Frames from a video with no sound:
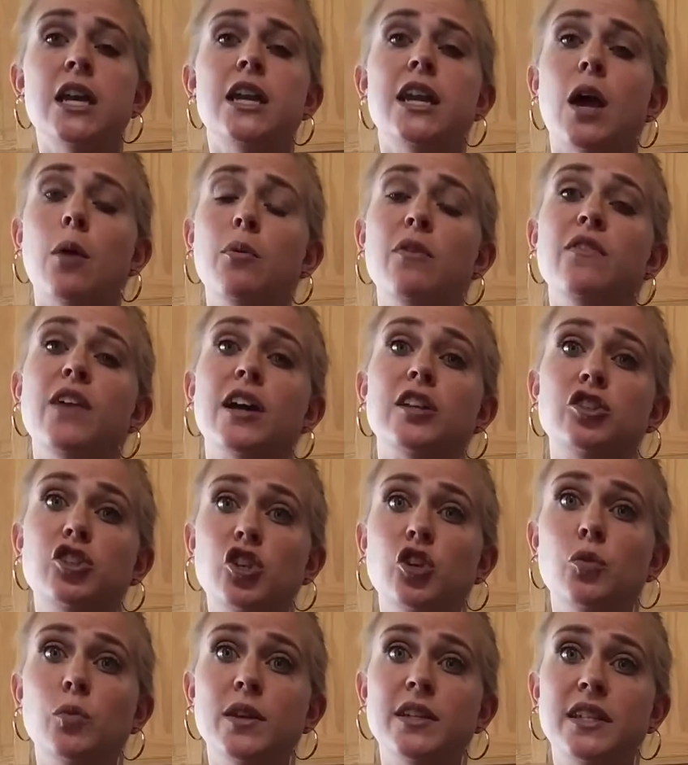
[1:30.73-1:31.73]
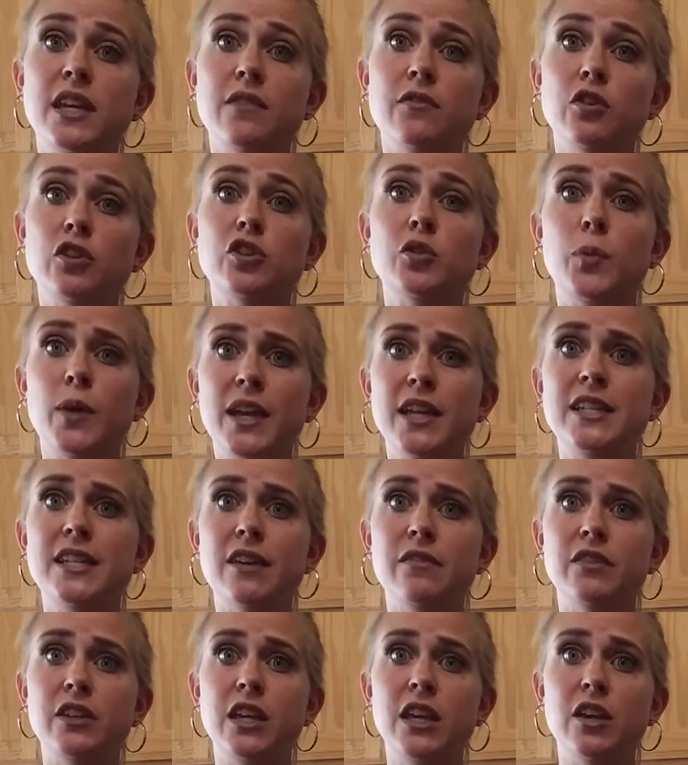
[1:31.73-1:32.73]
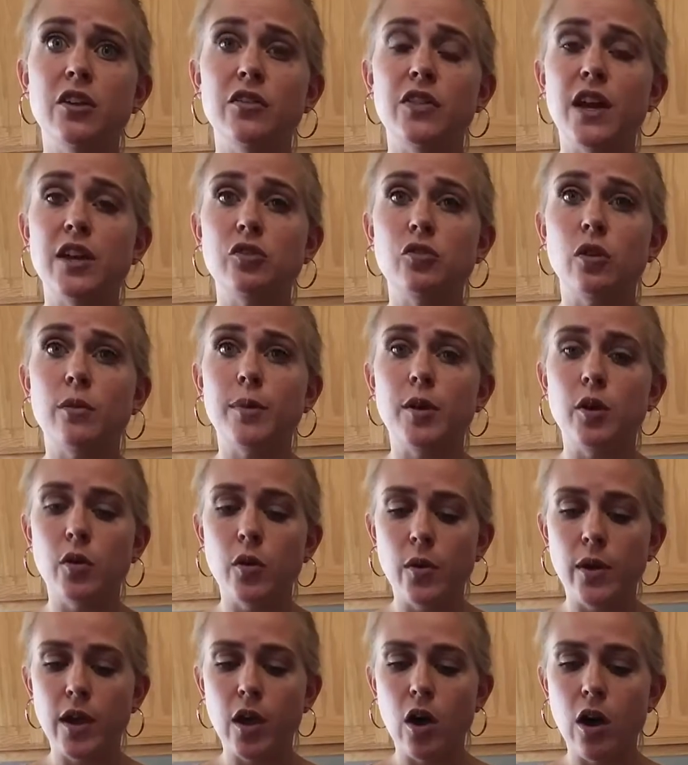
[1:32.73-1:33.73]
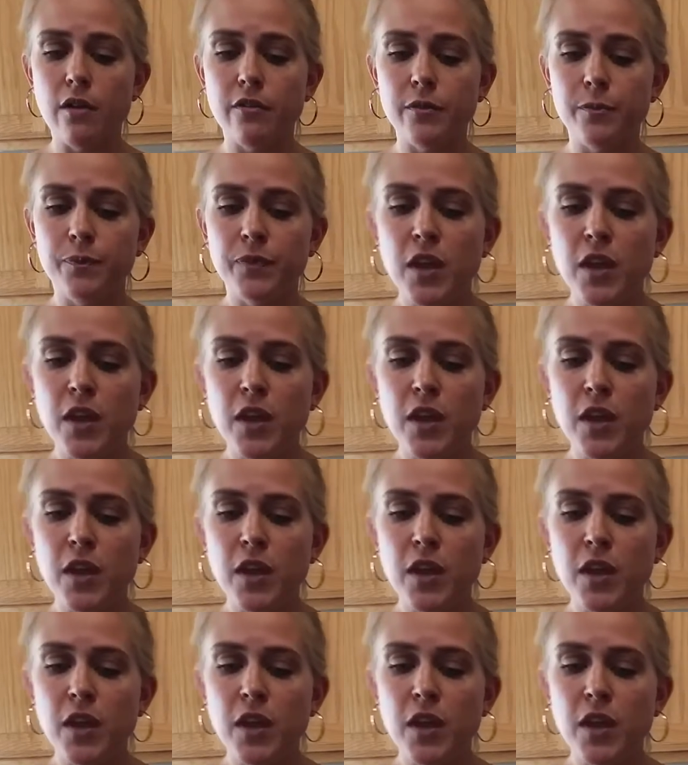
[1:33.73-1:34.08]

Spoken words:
Now we've got two receivers, so we can definitely hear that doorbell going off.